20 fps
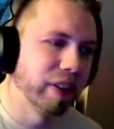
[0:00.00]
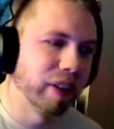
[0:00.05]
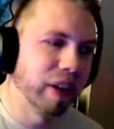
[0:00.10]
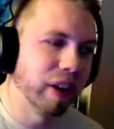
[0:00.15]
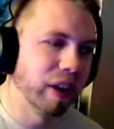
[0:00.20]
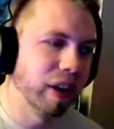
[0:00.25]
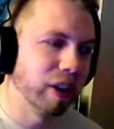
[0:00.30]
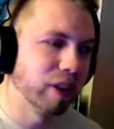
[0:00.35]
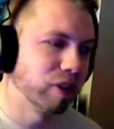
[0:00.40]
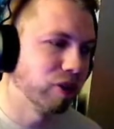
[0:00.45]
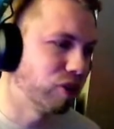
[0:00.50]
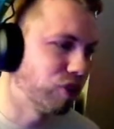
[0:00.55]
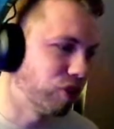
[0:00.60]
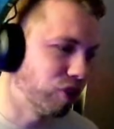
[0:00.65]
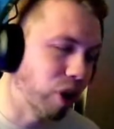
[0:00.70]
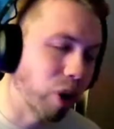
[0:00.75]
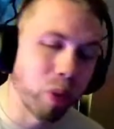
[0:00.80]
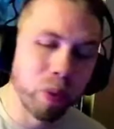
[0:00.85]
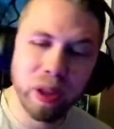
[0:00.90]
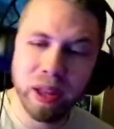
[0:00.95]
uh,
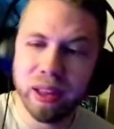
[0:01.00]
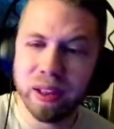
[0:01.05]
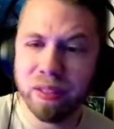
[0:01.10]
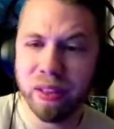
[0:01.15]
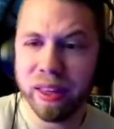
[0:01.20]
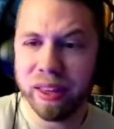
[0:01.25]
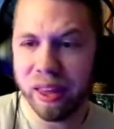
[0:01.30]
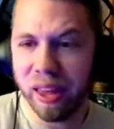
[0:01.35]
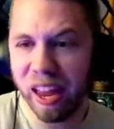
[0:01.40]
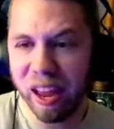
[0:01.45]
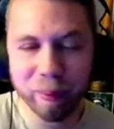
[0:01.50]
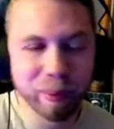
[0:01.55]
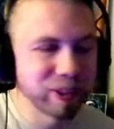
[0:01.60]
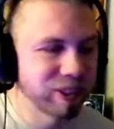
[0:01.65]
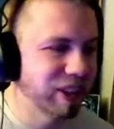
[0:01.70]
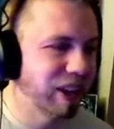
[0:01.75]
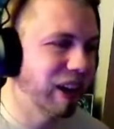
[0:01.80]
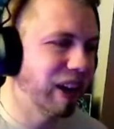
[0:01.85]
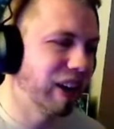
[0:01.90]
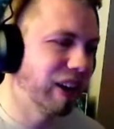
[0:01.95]
Sony, like
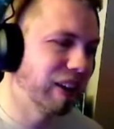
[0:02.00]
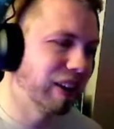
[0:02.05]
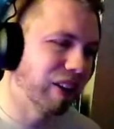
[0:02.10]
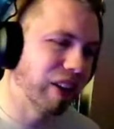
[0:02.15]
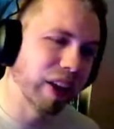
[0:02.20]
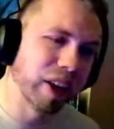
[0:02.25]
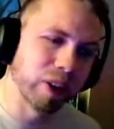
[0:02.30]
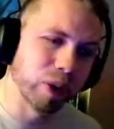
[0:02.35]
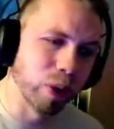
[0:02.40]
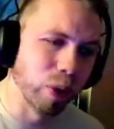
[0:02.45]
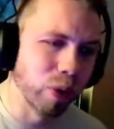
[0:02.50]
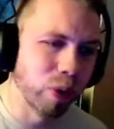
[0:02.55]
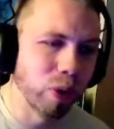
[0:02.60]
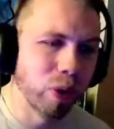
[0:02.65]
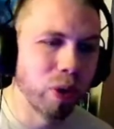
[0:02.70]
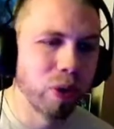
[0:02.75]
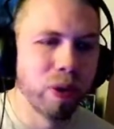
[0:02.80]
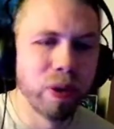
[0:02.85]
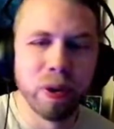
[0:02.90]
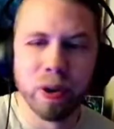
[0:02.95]
Amazon, like
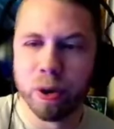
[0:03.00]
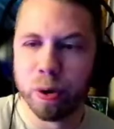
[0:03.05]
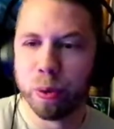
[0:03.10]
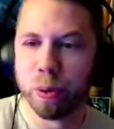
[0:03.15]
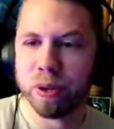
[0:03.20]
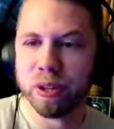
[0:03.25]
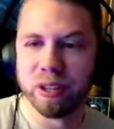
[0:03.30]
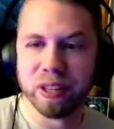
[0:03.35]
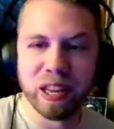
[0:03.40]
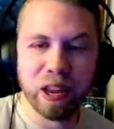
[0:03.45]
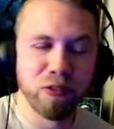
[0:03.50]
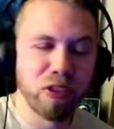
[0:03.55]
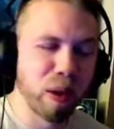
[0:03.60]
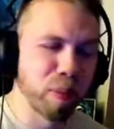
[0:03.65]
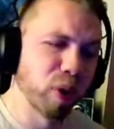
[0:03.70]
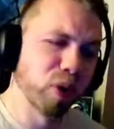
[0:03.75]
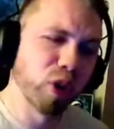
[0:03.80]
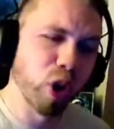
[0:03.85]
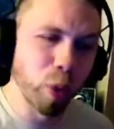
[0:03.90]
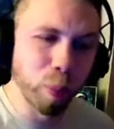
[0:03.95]
Google, who could give them
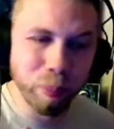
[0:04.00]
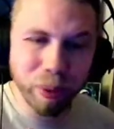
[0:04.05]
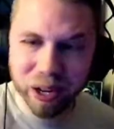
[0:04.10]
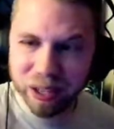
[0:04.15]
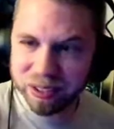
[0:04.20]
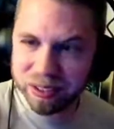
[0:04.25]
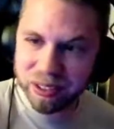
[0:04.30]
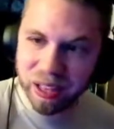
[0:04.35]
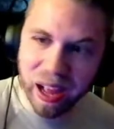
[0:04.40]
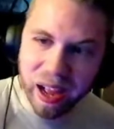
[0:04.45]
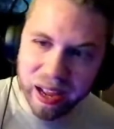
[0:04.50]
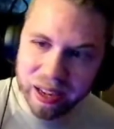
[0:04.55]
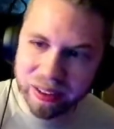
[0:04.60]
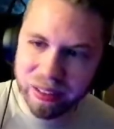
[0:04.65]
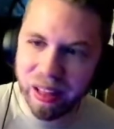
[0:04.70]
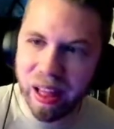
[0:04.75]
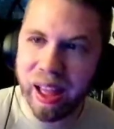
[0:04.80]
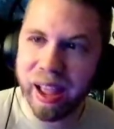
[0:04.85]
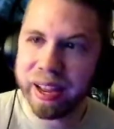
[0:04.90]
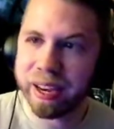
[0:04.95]
a robust
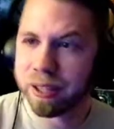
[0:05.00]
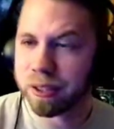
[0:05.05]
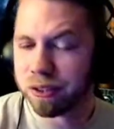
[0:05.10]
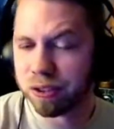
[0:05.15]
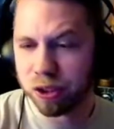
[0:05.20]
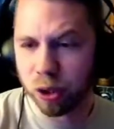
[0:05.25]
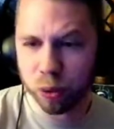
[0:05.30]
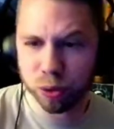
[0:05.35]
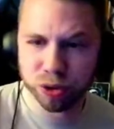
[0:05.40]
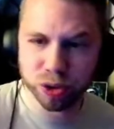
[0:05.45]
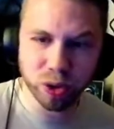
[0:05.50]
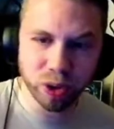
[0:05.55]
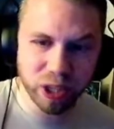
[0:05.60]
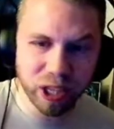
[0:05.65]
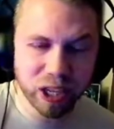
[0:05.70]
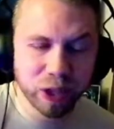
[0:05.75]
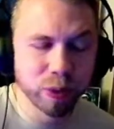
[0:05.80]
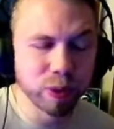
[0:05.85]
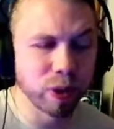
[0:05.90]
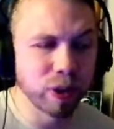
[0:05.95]
online and social
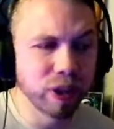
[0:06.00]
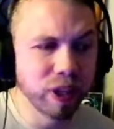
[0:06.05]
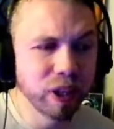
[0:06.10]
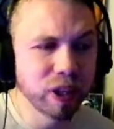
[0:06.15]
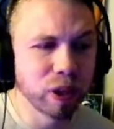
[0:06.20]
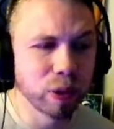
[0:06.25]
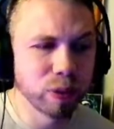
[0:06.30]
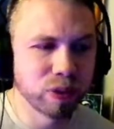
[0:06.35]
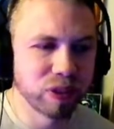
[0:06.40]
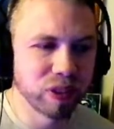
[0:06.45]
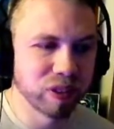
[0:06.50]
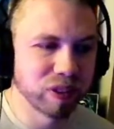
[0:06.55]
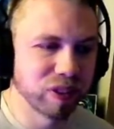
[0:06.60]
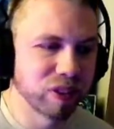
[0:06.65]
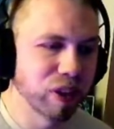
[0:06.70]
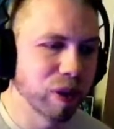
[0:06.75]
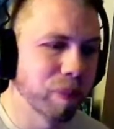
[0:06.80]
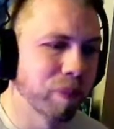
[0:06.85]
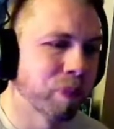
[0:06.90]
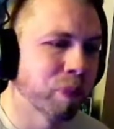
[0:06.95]
eco-
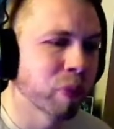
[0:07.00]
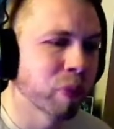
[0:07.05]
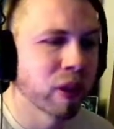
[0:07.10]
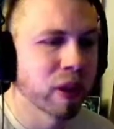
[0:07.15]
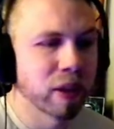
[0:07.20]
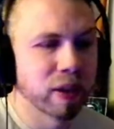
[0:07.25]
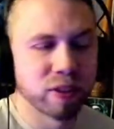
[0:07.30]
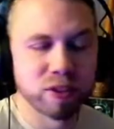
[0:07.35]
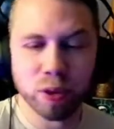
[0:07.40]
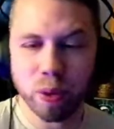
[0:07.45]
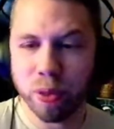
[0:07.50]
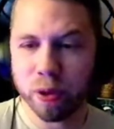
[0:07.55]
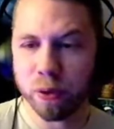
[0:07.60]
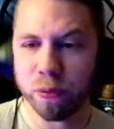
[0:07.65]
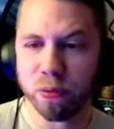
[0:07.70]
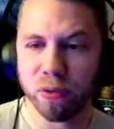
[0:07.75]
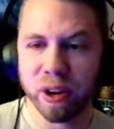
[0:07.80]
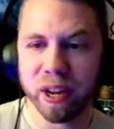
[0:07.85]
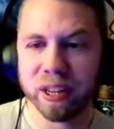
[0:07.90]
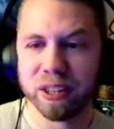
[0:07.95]
ecosystem so their
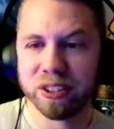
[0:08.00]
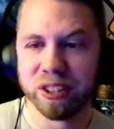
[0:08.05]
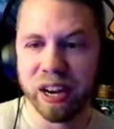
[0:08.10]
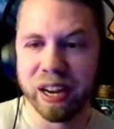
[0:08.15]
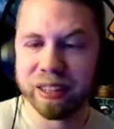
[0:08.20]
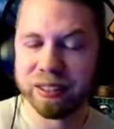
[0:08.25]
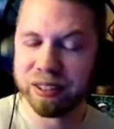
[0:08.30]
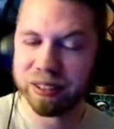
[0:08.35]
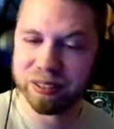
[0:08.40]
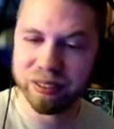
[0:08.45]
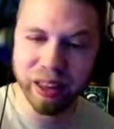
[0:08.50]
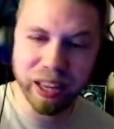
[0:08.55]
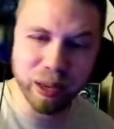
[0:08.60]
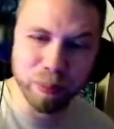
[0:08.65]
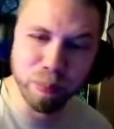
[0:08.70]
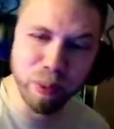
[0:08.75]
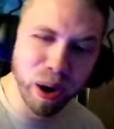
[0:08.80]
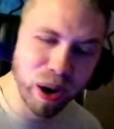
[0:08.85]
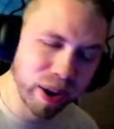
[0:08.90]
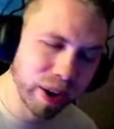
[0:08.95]
franchises like
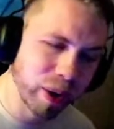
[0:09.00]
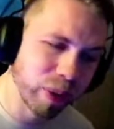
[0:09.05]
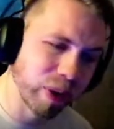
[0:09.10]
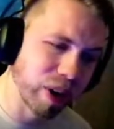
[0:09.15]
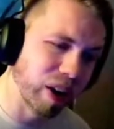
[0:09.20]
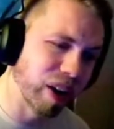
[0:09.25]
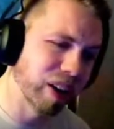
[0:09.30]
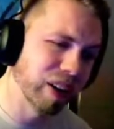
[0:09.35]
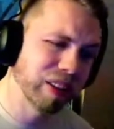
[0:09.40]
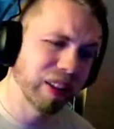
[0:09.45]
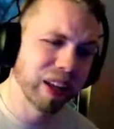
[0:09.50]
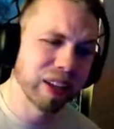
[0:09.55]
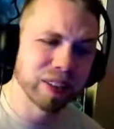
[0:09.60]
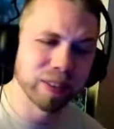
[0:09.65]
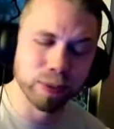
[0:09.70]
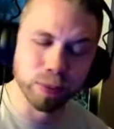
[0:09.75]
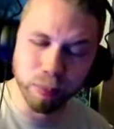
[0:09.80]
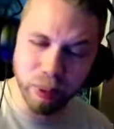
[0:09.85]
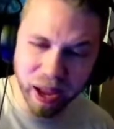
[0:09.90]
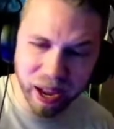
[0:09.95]
Mario Kart, like
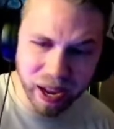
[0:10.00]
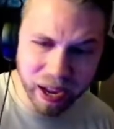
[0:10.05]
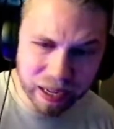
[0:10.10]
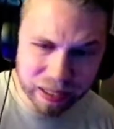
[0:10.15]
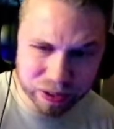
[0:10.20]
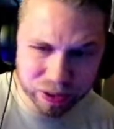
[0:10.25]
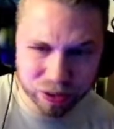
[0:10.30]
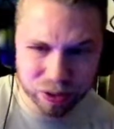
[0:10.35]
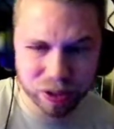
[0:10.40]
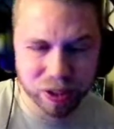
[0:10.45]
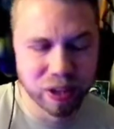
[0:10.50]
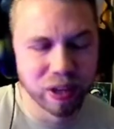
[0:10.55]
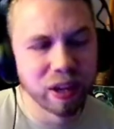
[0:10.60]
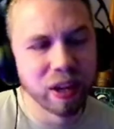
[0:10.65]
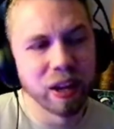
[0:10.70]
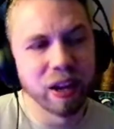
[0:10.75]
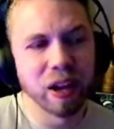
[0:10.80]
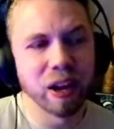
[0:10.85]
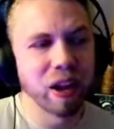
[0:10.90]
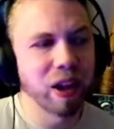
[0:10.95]
Smash,
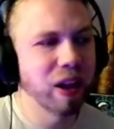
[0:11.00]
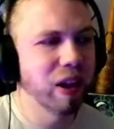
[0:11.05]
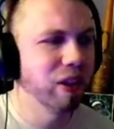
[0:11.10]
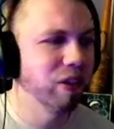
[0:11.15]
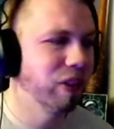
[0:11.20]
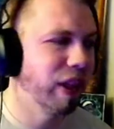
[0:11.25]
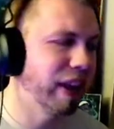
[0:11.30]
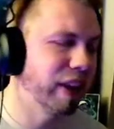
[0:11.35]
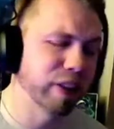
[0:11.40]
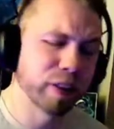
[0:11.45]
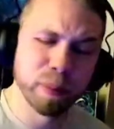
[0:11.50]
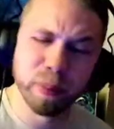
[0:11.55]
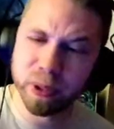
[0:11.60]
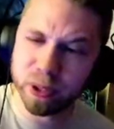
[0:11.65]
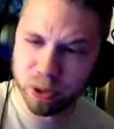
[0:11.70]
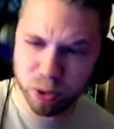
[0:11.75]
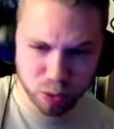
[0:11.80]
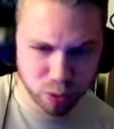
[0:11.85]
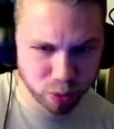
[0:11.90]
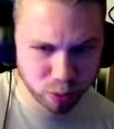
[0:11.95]
uh, like
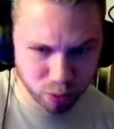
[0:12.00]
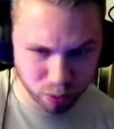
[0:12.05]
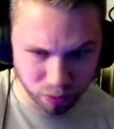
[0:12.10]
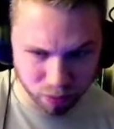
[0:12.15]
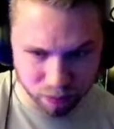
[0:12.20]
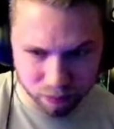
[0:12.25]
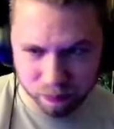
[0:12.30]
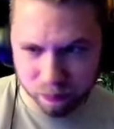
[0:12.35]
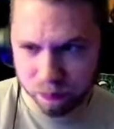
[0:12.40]
Splatoon